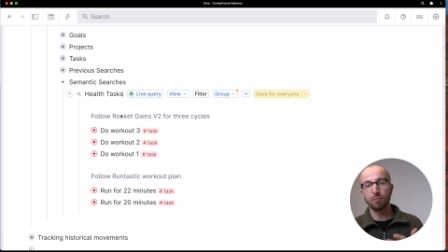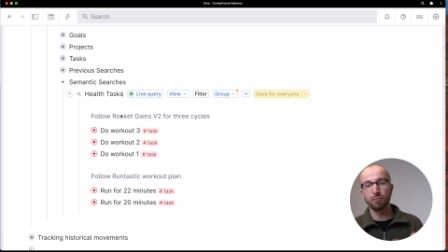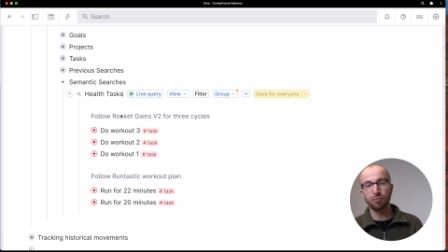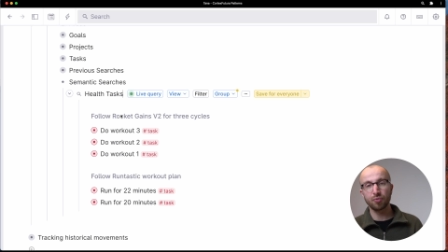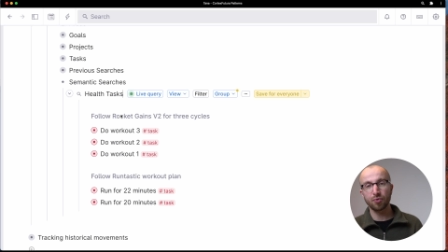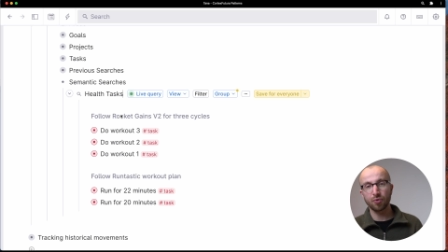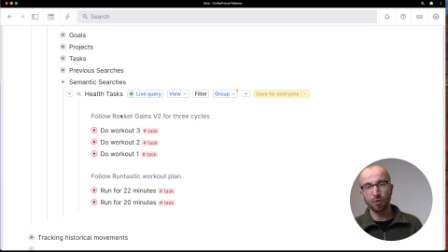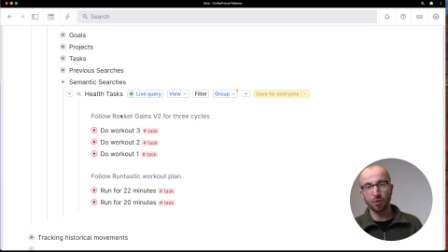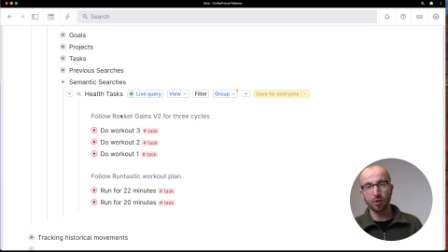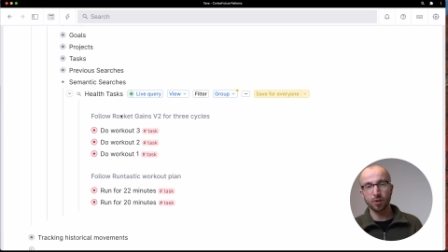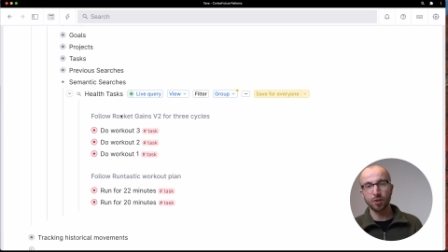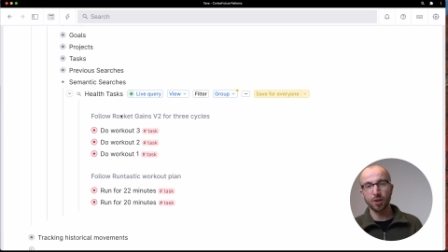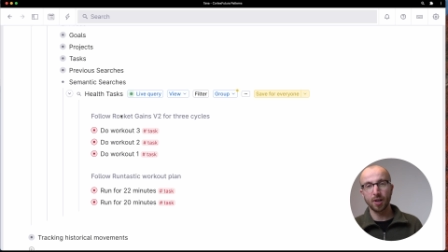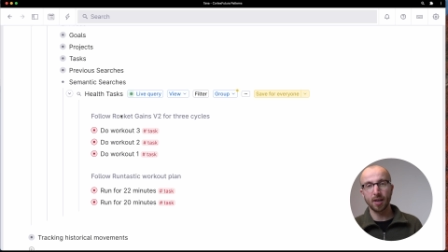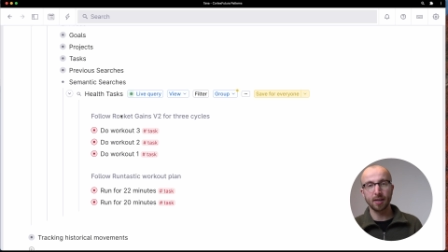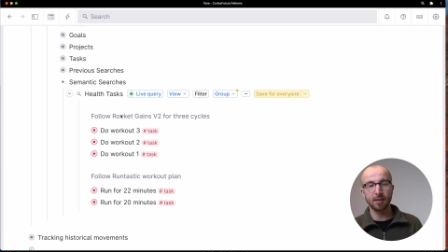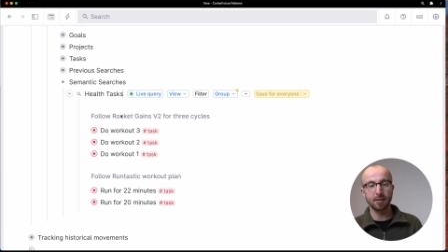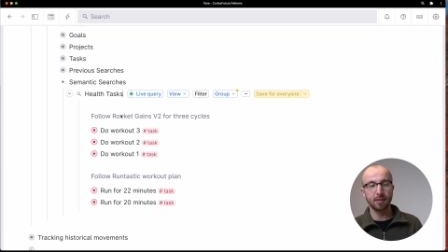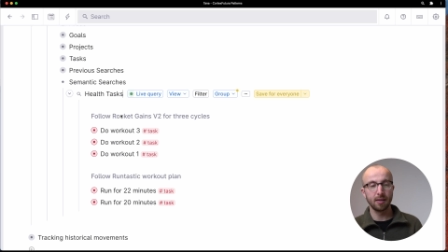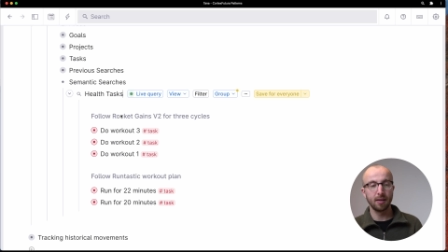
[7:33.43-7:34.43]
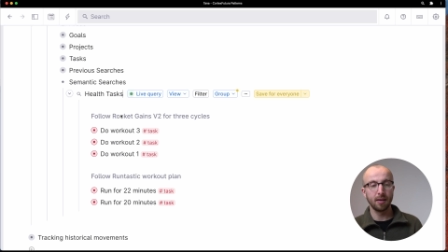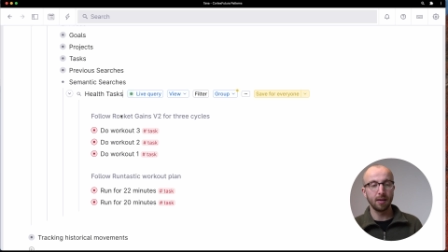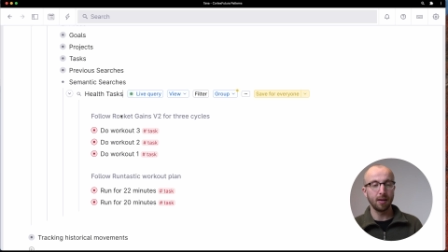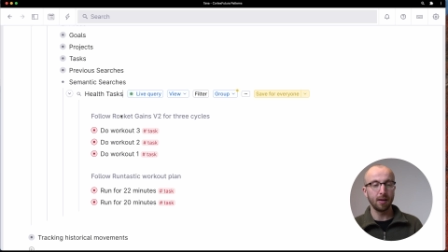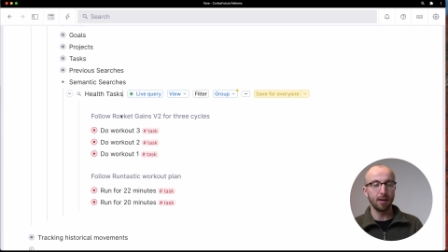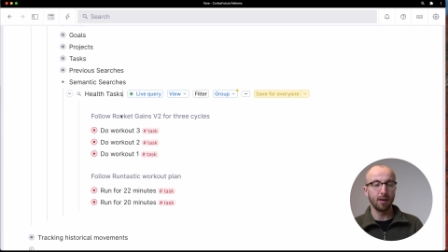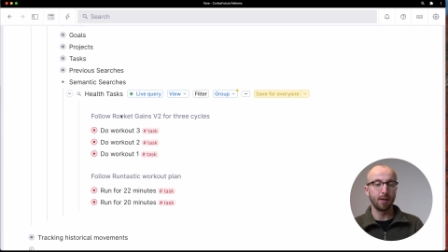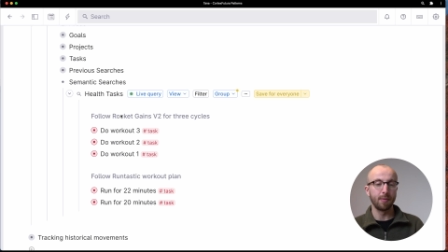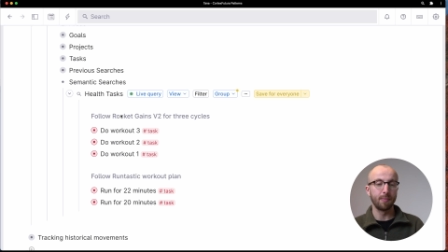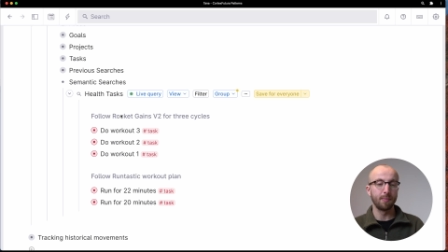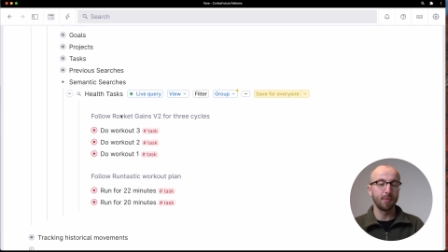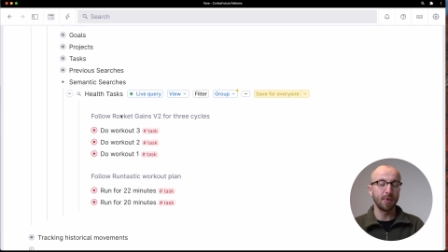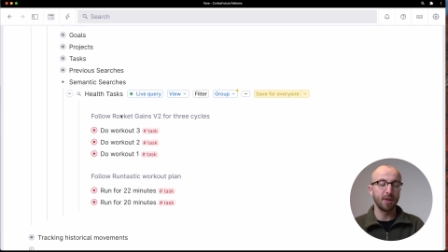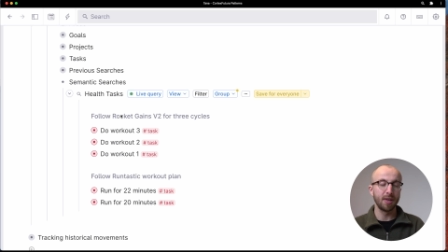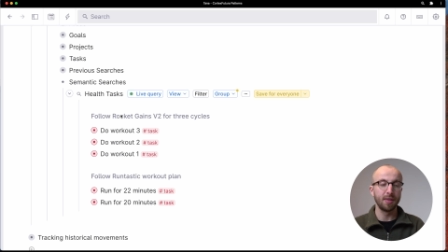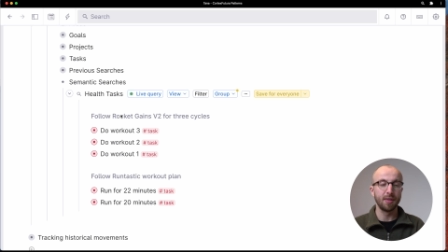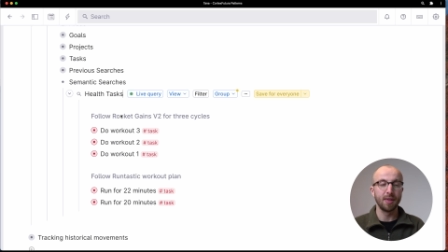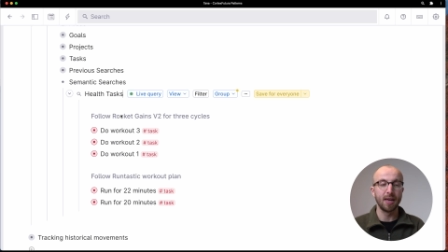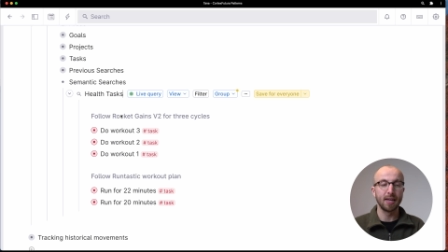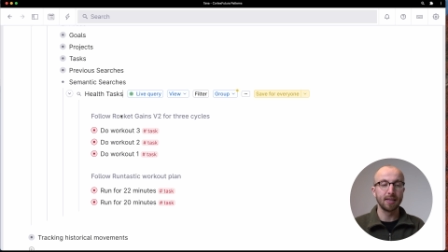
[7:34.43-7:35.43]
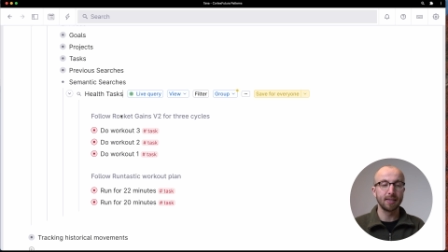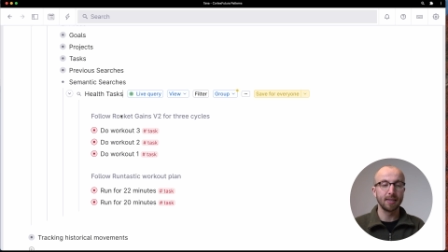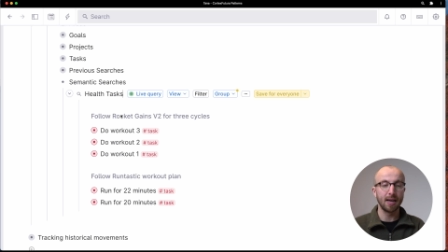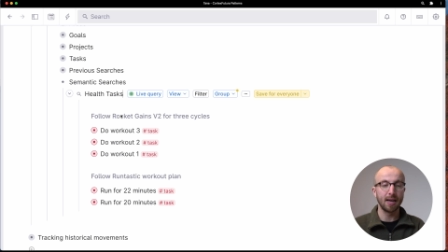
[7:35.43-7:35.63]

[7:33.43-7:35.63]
project um, that